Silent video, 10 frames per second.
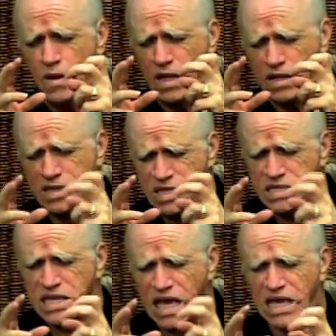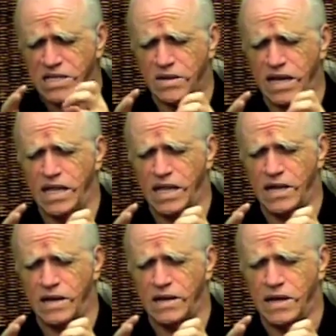in this case right
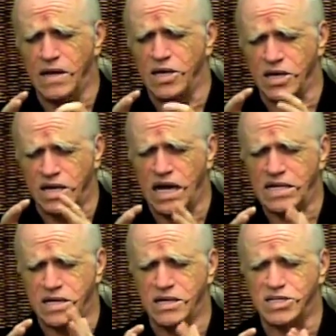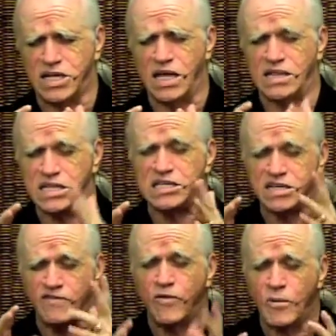here, you got to understand this is
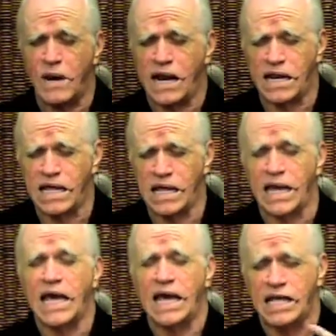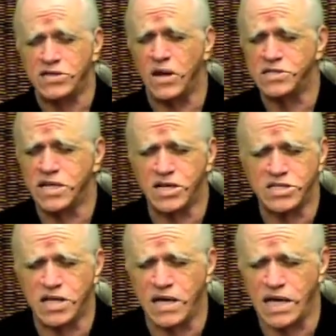a four-body healing. It's called signature
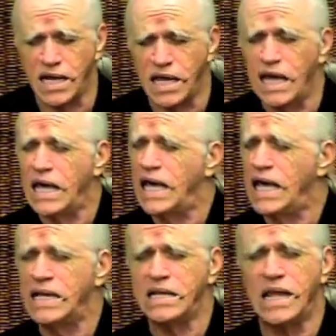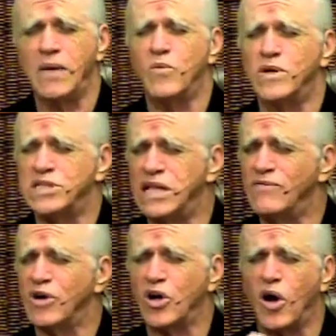cell healing. It was
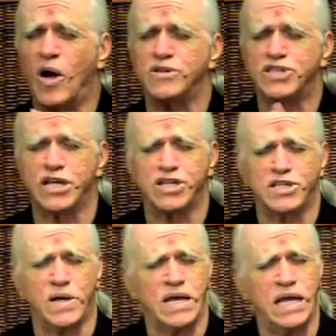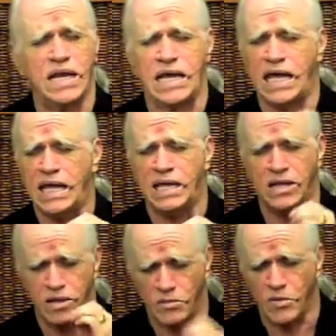never called signature cell healing in
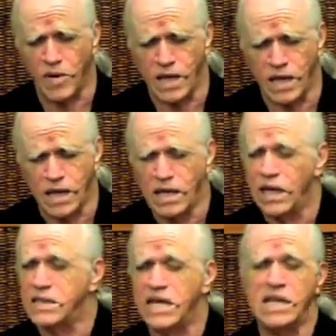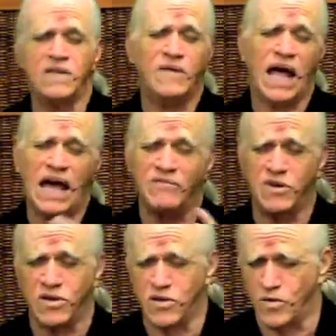Lemuria. They didn't even have a
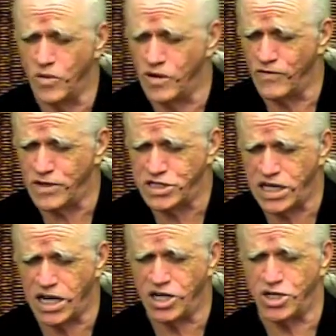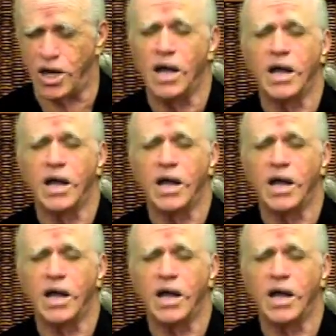word for signature.